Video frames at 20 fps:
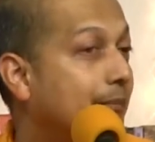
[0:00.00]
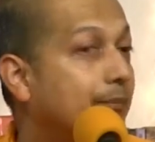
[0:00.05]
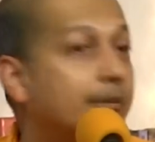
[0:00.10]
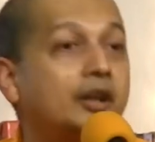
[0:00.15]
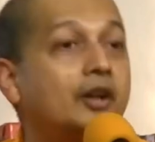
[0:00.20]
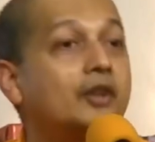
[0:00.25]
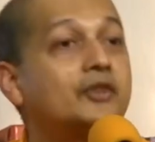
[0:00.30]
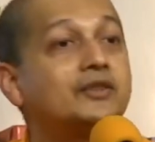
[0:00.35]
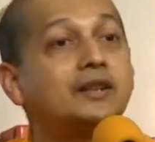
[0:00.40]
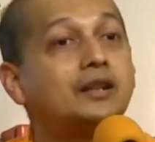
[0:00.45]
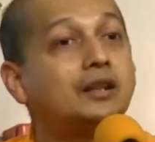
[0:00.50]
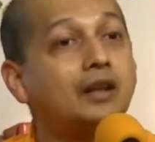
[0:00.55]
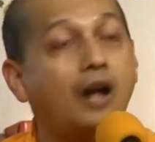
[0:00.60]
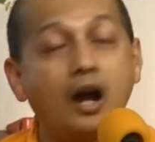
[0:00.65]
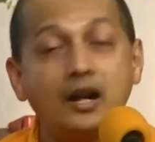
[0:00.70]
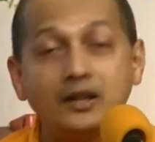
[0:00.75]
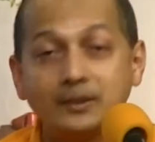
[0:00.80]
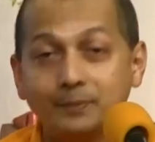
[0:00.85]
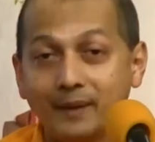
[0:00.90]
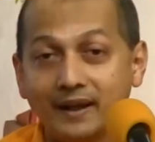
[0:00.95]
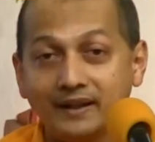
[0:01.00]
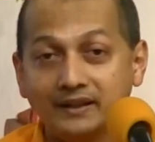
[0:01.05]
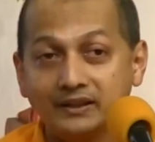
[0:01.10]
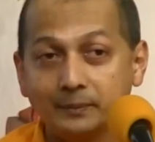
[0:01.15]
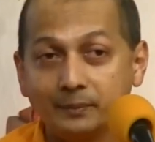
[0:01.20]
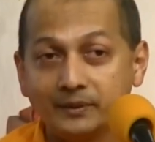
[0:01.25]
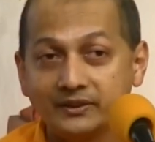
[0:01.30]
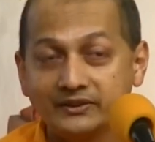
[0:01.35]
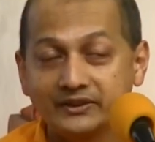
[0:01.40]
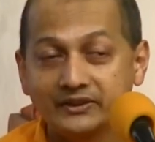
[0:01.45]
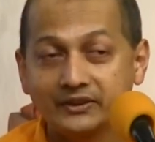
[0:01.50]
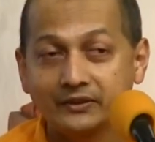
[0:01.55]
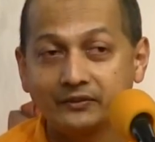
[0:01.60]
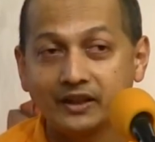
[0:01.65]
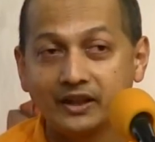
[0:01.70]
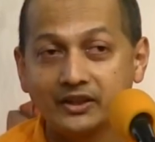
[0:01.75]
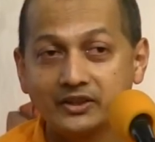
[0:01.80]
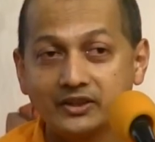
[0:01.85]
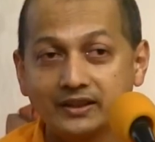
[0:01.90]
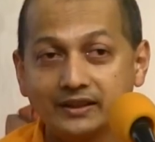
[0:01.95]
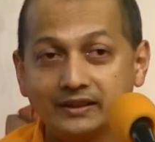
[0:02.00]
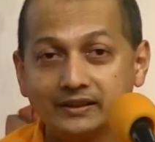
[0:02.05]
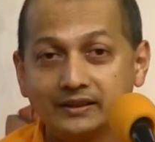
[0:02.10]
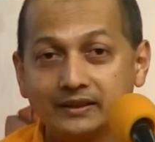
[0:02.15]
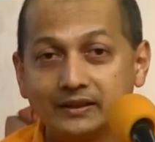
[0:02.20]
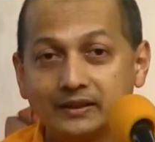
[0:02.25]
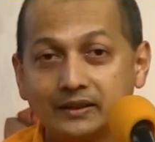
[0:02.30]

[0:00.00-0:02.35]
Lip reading: Because he can't marry the princess of Kashi?